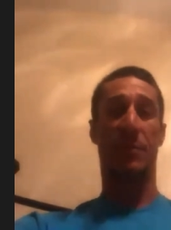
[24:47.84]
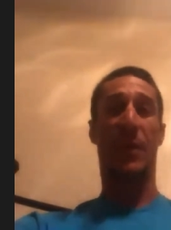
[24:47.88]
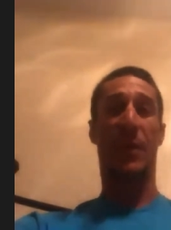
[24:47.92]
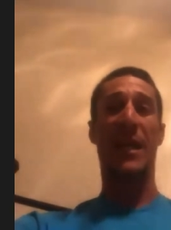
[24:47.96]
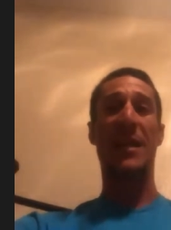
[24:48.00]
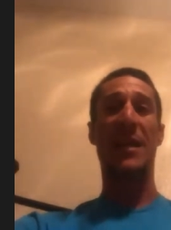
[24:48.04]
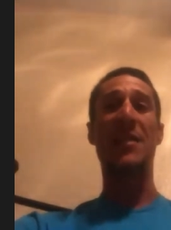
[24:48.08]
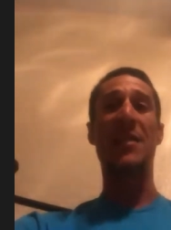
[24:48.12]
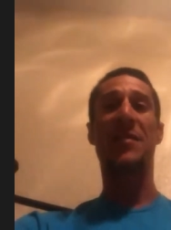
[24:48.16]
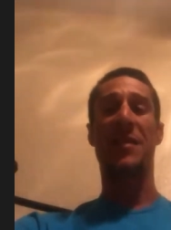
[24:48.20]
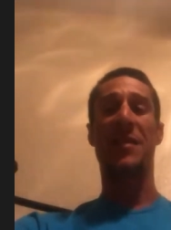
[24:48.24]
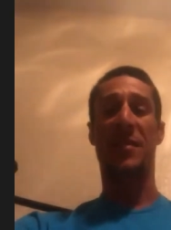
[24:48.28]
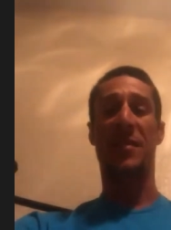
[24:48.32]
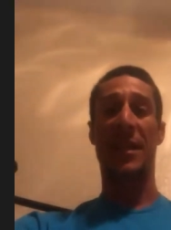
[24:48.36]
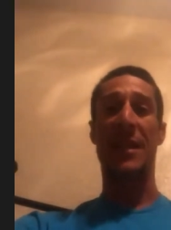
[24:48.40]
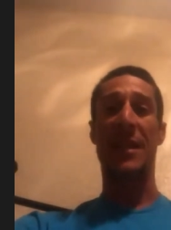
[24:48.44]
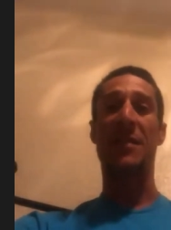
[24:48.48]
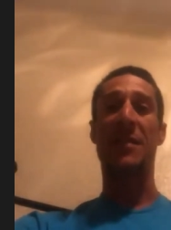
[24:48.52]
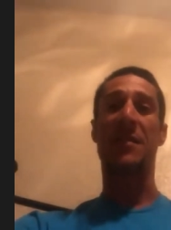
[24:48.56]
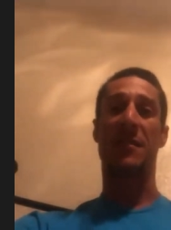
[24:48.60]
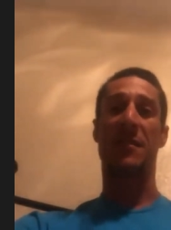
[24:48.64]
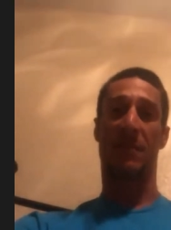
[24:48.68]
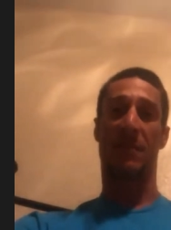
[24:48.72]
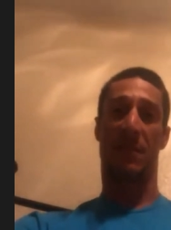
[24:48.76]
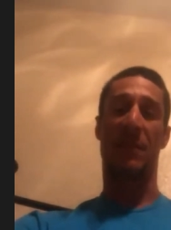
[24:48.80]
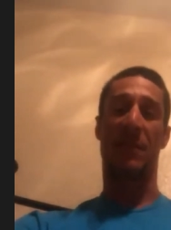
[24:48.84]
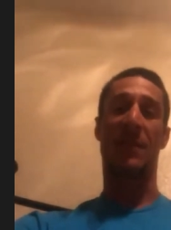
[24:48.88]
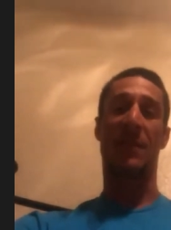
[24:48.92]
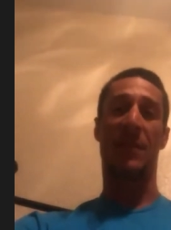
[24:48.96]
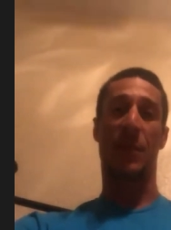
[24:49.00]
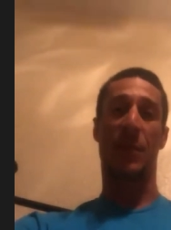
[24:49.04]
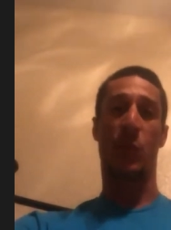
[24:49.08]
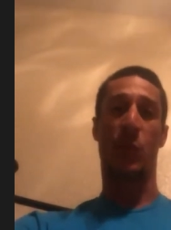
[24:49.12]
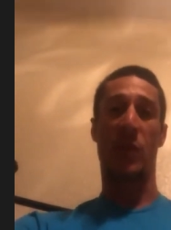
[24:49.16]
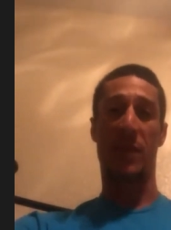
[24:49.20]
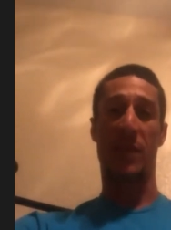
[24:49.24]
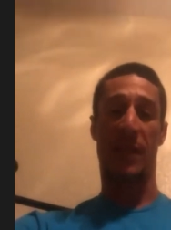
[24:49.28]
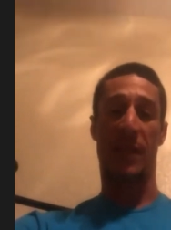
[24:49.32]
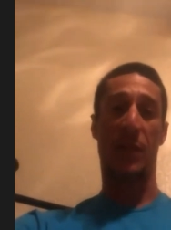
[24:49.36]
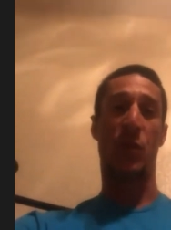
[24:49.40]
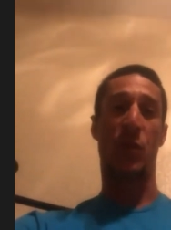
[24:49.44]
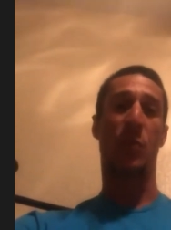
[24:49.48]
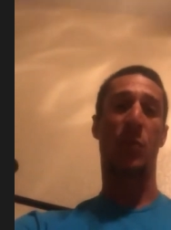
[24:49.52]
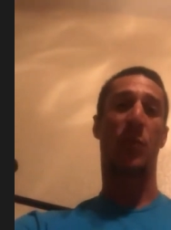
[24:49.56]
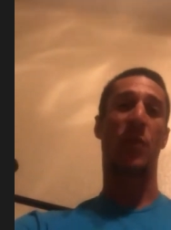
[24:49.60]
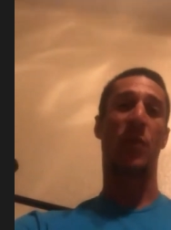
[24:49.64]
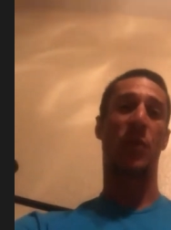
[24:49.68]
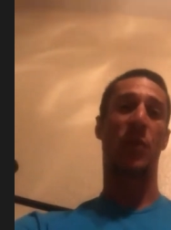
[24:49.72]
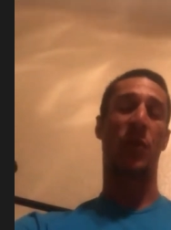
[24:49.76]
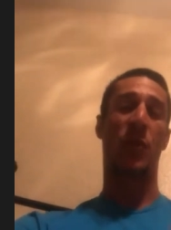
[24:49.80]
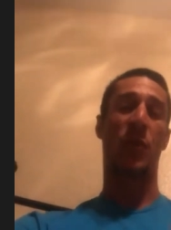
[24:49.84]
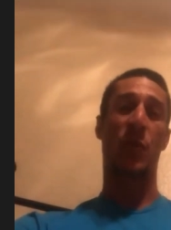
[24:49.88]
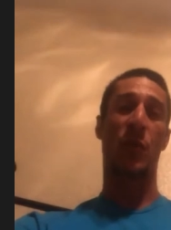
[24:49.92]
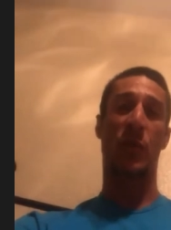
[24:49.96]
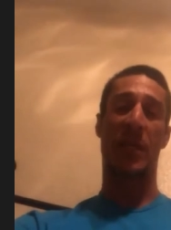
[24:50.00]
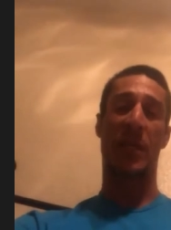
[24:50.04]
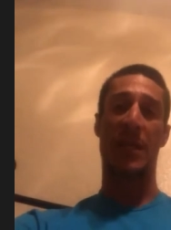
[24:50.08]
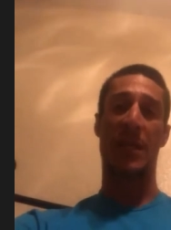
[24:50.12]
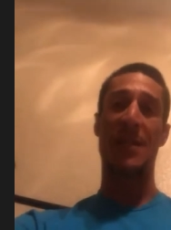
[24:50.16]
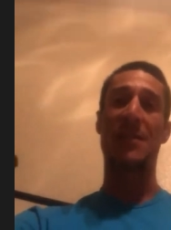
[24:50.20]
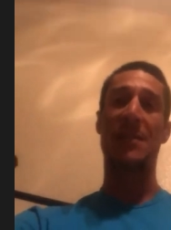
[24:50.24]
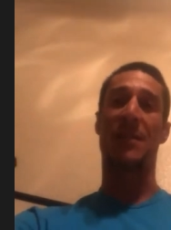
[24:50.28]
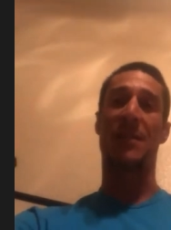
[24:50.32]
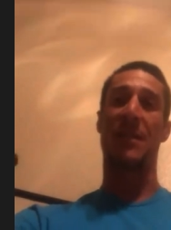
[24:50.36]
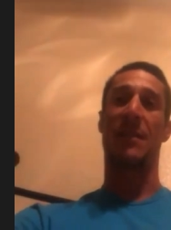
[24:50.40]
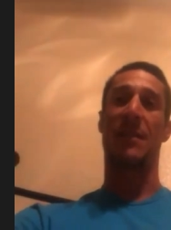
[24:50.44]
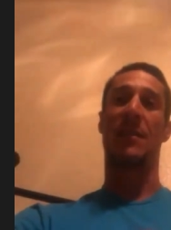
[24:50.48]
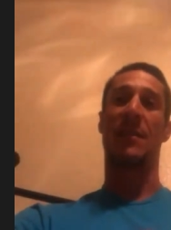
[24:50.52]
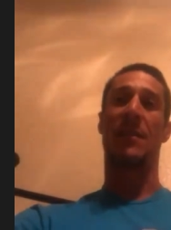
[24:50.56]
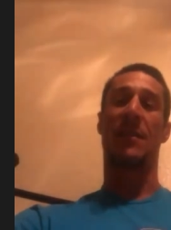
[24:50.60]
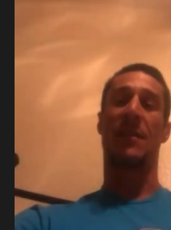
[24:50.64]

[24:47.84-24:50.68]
easy days, the words are supposed to do it easy.